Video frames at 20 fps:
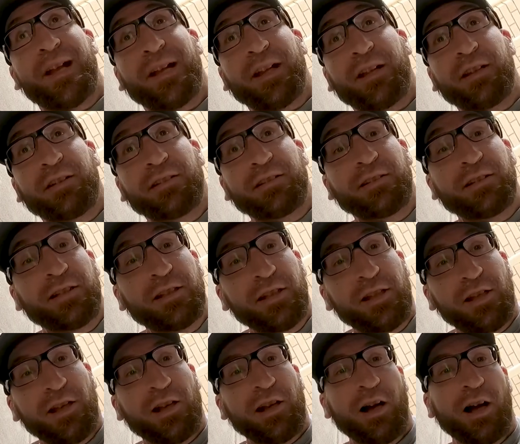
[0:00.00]
back.
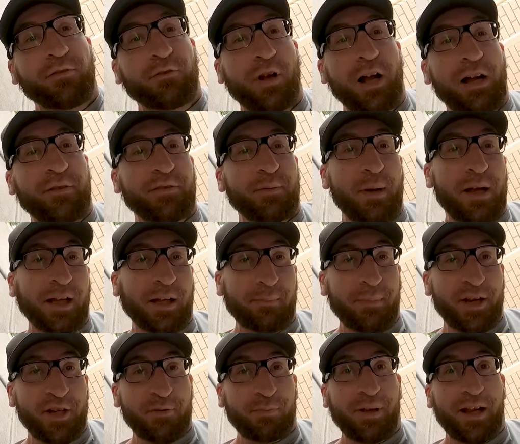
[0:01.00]
I've got aftermarket
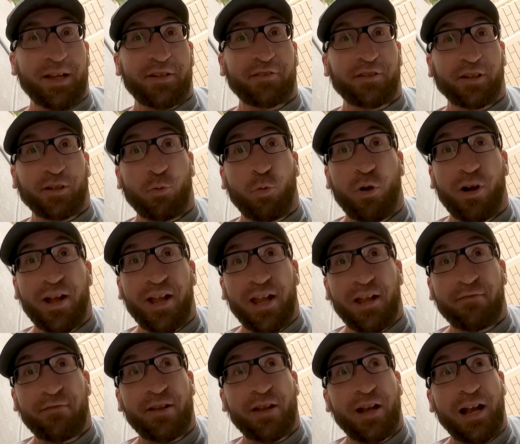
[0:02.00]
bash plates, they're quite
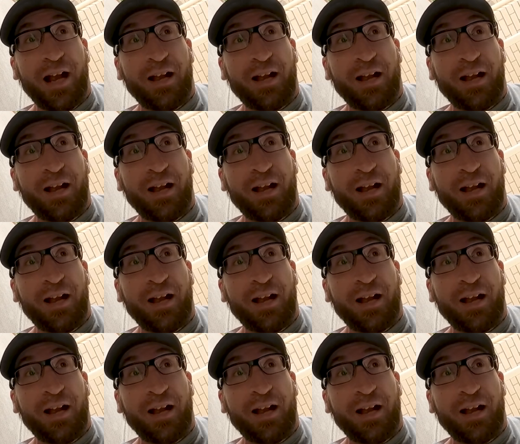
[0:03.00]
heavy.